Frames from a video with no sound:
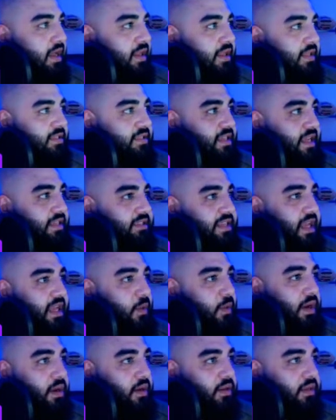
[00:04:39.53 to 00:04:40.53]
Let's take
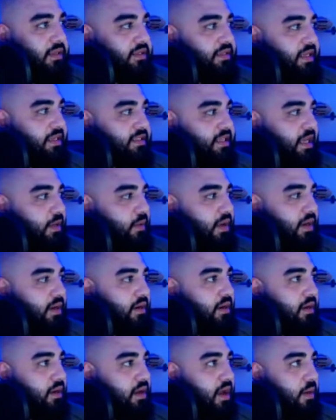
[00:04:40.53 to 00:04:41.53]
Saquon.
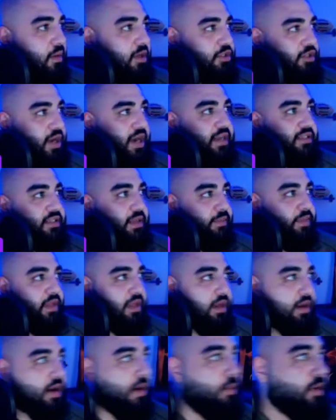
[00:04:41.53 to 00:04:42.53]
I want to try something here.